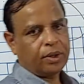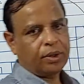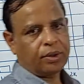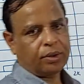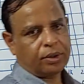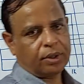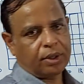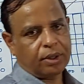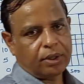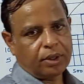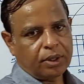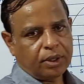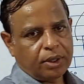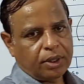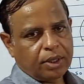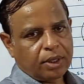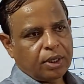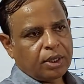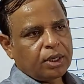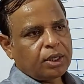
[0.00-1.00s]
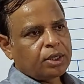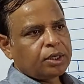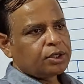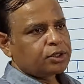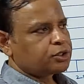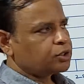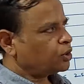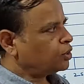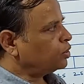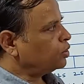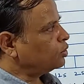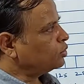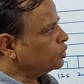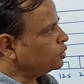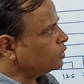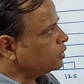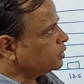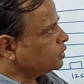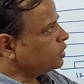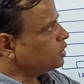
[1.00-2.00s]
Okay. So
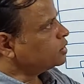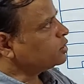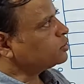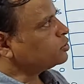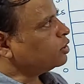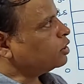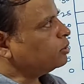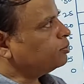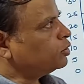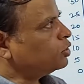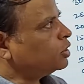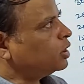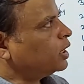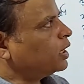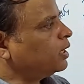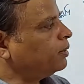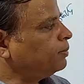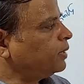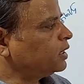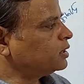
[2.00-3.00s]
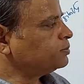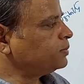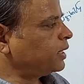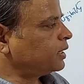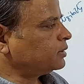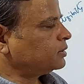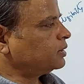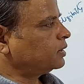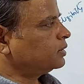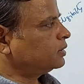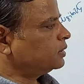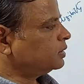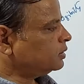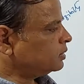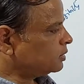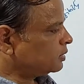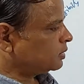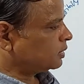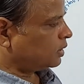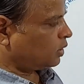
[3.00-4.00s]
this is all about a baseband signal.
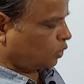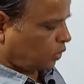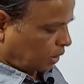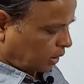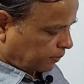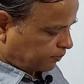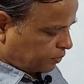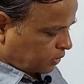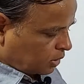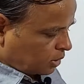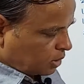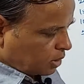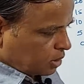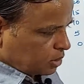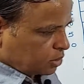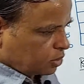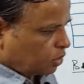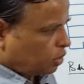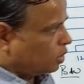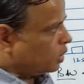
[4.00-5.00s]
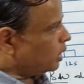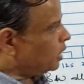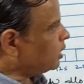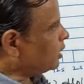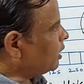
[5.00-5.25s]
Okay. So in